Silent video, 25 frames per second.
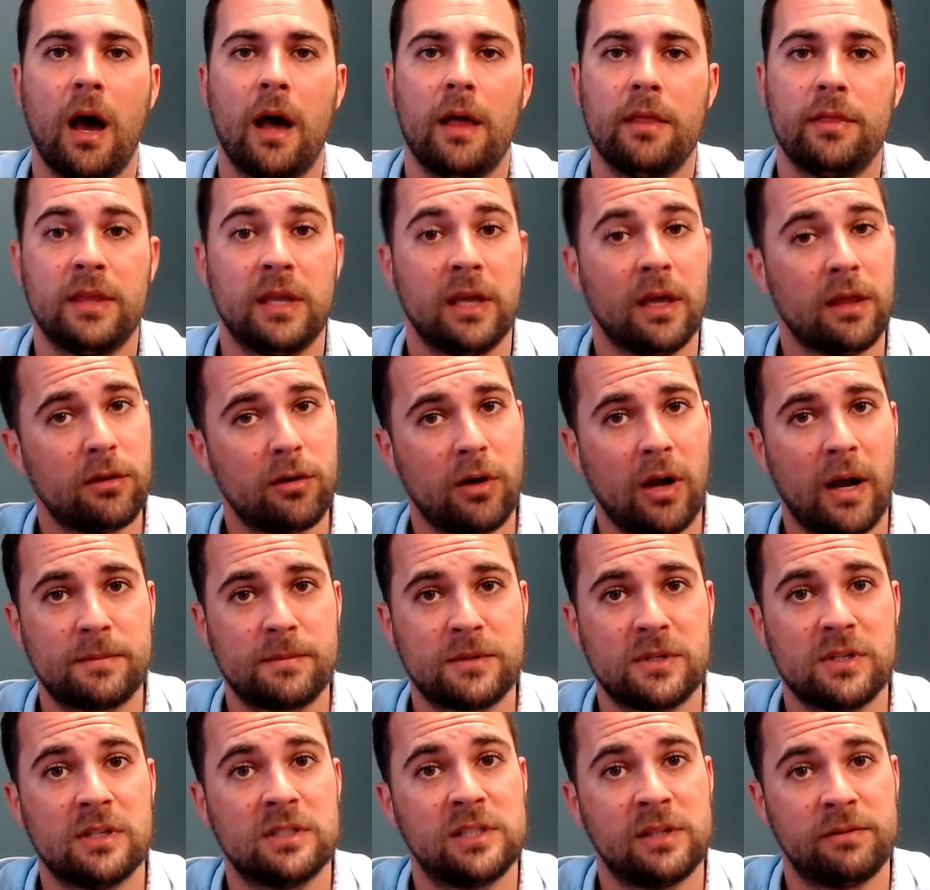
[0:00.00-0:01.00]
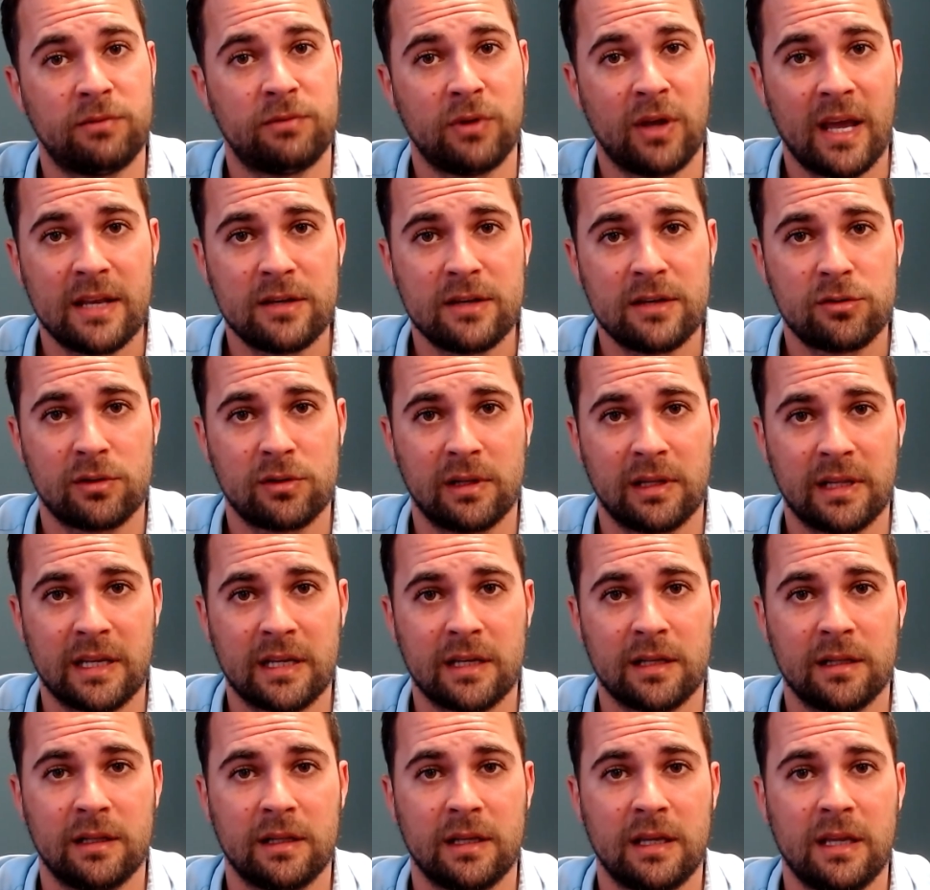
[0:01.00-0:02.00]
The other option is if you entered
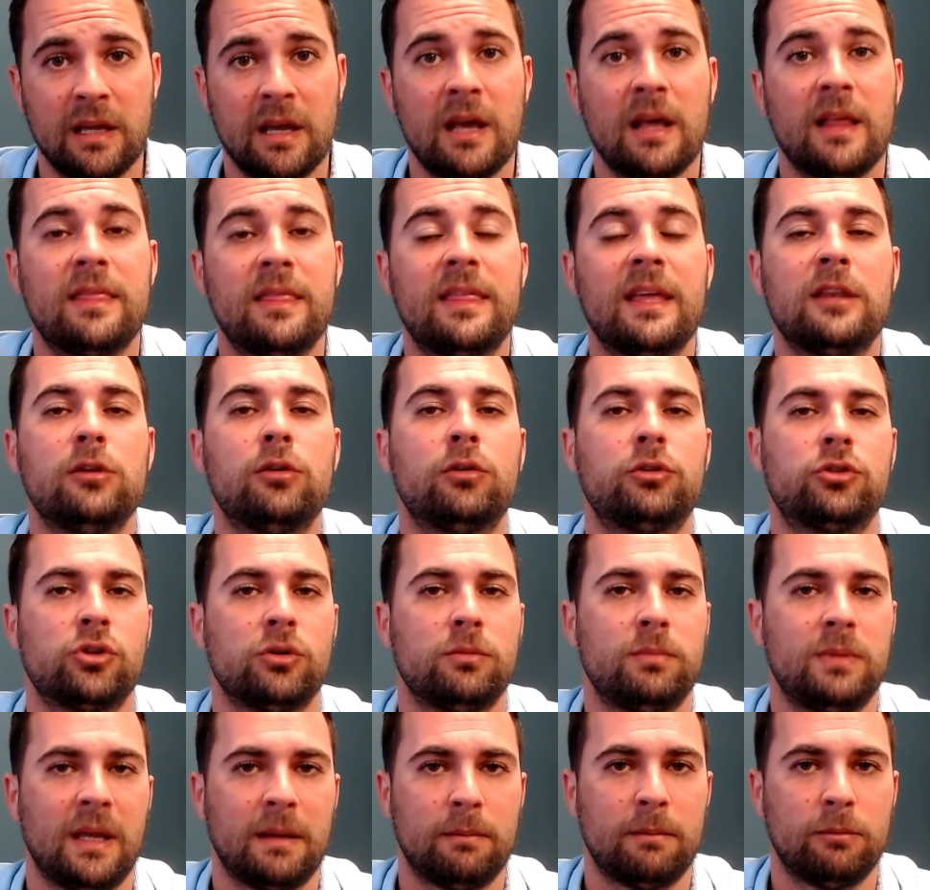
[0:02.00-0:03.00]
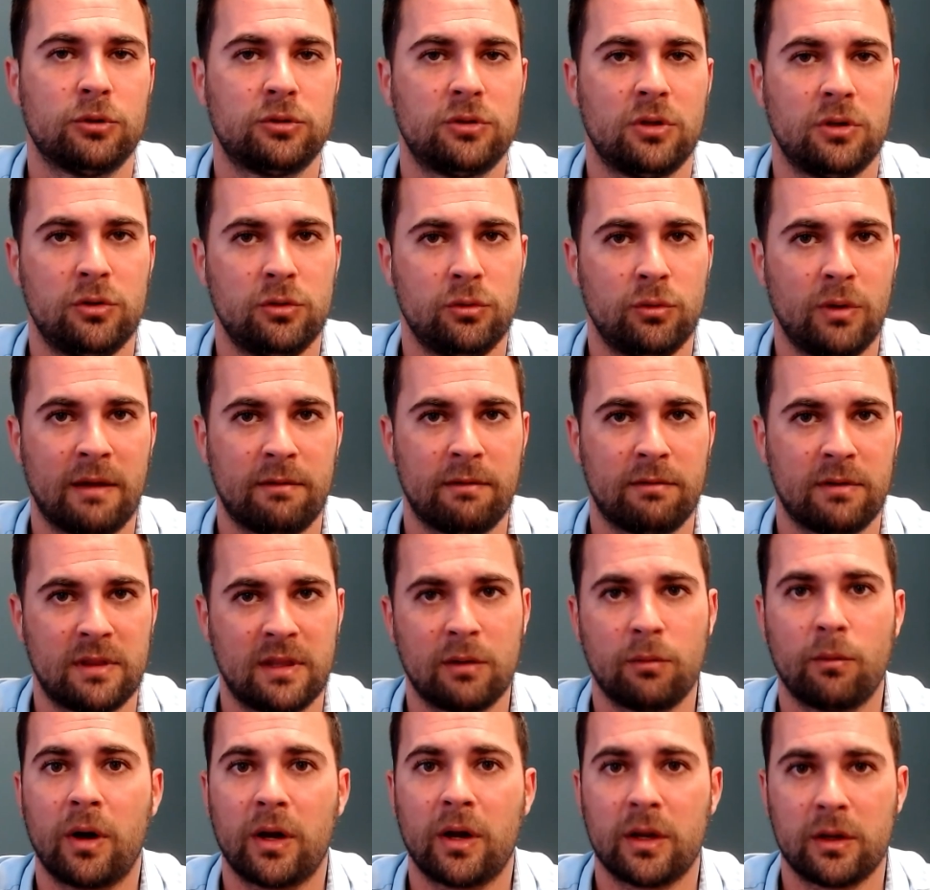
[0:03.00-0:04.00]
legally, then you should be able to do
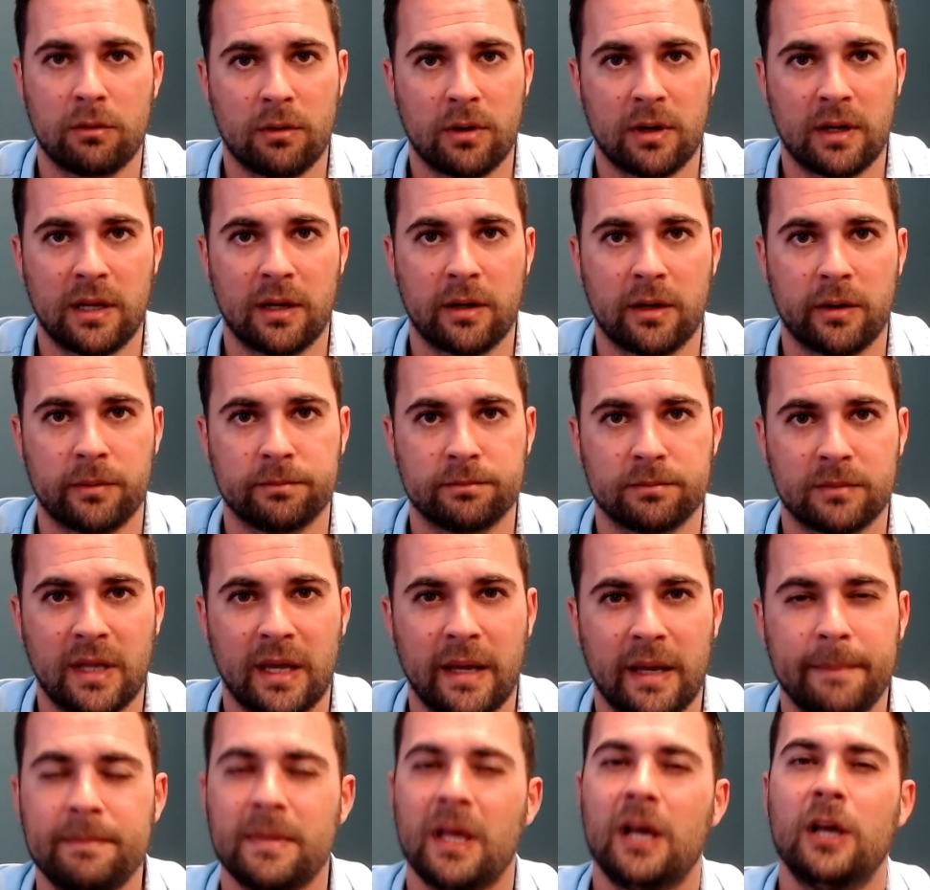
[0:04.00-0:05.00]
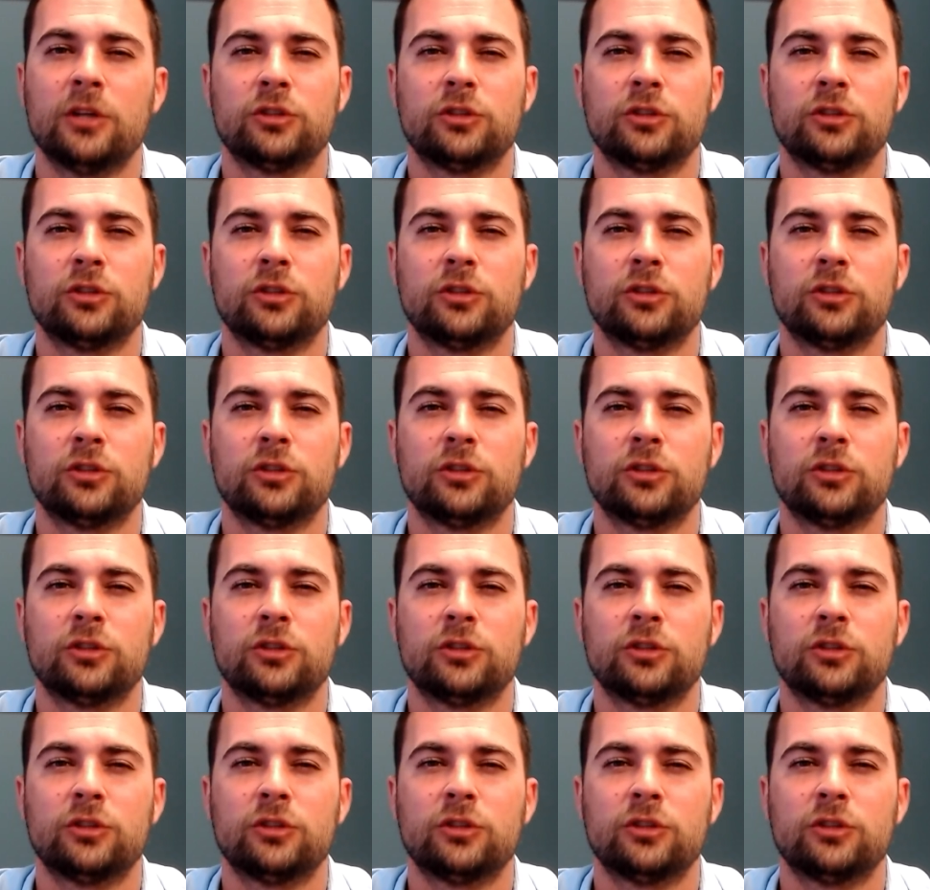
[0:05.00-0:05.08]
everything while you are here, okay?